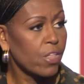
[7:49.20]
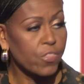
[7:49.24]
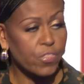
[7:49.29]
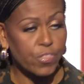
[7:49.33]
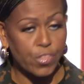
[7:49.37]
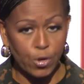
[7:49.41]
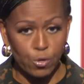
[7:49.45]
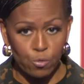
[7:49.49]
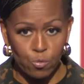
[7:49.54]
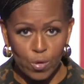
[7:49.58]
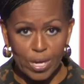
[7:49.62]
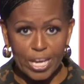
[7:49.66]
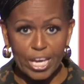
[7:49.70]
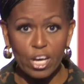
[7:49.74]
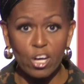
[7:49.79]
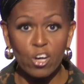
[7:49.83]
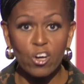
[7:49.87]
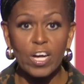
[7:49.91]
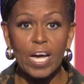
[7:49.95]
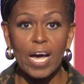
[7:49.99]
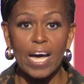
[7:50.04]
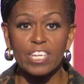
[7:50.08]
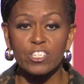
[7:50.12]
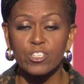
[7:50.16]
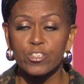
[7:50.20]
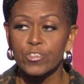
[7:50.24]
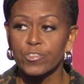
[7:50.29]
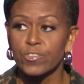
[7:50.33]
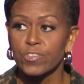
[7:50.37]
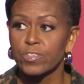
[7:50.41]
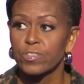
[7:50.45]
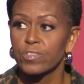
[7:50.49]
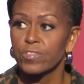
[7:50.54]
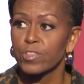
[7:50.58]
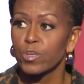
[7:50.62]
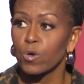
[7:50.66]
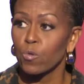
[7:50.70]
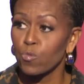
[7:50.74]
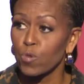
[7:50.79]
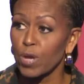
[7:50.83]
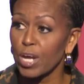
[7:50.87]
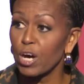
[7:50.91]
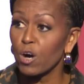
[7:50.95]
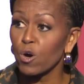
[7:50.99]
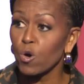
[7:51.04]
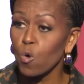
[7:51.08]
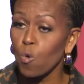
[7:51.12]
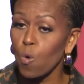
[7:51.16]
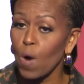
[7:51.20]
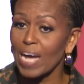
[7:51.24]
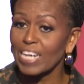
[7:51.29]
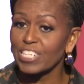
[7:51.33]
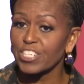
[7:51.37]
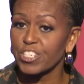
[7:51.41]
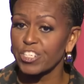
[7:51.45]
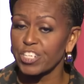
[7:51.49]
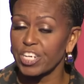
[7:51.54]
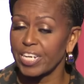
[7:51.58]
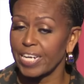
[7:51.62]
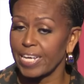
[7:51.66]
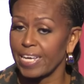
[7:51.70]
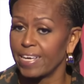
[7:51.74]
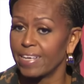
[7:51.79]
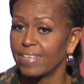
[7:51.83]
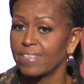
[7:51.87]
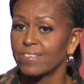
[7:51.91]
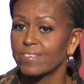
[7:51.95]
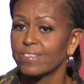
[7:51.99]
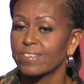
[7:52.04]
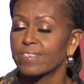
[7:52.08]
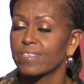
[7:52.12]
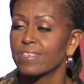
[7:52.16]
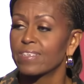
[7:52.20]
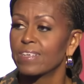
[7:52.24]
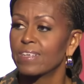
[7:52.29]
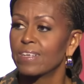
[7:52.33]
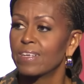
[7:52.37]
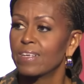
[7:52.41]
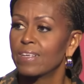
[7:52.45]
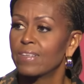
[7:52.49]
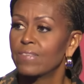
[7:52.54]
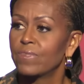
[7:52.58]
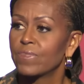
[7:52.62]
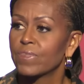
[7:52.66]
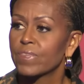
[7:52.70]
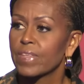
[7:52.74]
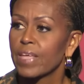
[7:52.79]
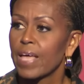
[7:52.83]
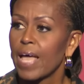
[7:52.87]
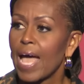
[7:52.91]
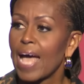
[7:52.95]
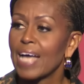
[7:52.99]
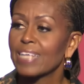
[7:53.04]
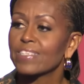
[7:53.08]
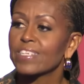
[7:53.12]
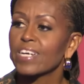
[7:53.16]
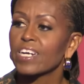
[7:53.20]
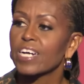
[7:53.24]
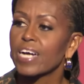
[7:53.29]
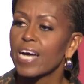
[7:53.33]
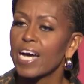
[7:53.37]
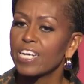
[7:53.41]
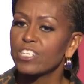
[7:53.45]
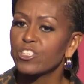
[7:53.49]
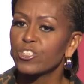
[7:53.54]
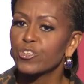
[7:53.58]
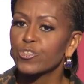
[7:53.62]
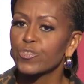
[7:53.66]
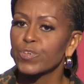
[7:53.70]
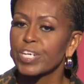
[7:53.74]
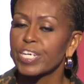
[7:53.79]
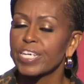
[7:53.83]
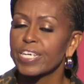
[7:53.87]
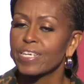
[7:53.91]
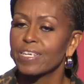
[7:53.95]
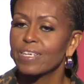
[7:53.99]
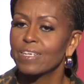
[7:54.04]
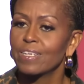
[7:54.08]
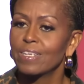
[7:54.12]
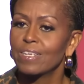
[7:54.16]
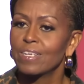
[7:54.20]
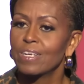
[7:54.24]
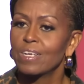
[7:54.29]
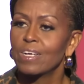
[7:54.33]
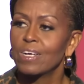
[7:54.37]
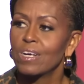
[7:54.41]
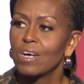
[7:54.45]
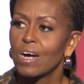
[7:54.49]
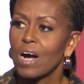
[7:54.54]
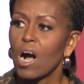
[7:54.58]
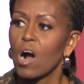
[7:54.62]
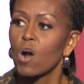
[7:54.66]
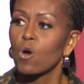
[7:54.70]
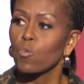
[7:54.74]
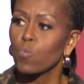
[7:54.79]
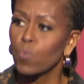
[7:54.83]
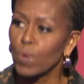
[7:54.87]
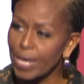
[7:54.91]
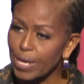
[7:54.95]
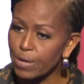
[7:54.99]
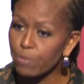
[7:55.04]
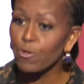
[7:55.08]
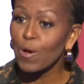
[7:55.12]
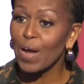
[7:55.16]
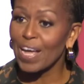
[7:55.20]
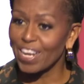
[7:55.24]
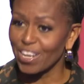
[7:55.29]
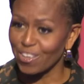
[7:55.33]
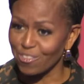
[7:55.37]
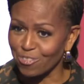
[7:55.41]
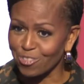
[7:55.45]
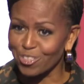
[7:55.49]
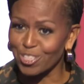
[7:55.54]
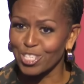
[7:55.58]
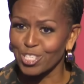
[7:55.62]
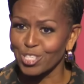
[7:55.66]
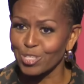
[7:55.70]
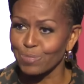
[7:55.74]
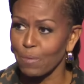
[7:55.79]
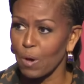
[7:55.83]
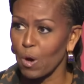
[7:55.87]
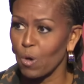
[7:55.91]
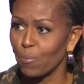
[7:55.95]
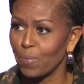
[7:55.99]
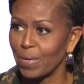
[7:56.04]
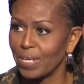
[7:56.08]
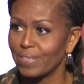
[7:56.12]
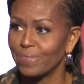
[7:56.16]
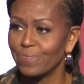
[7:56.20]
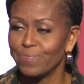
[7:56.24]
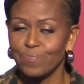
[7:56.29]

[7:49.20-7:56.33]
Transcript: The real, the real question is, as a country, are we ready for this moment?